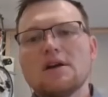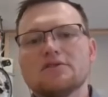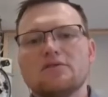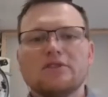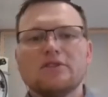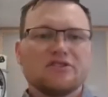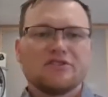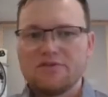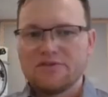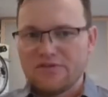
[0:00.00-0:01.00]
So let's
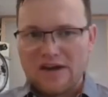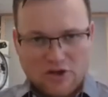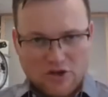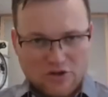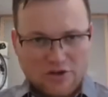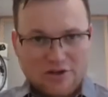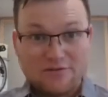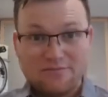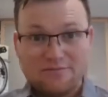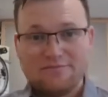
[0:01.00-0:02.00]
just use
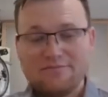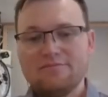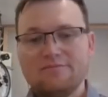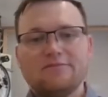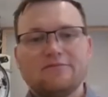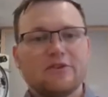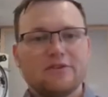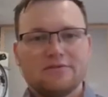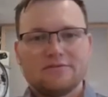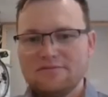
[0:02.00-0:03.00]
500
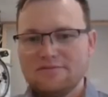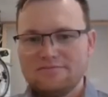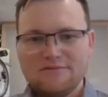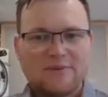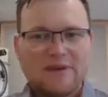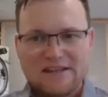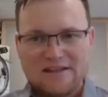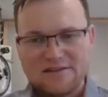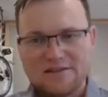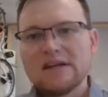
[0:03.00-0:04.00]
to make it
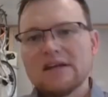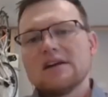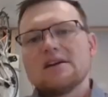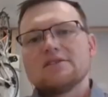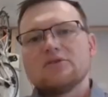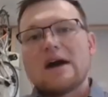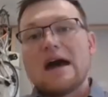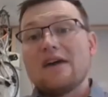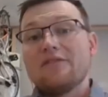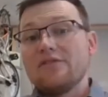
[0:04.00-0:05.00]
easy. So
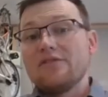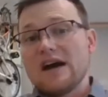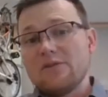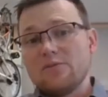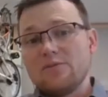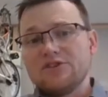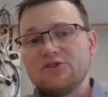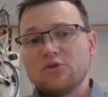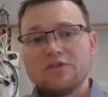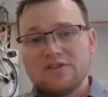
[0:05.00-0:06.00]
half of that would be
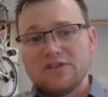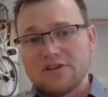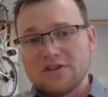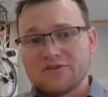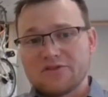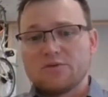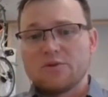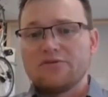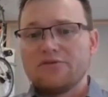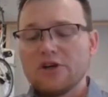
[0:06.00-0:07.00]
$250 a
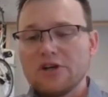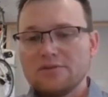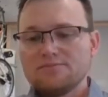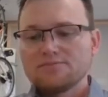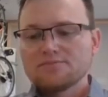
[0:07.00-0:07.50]
square foot.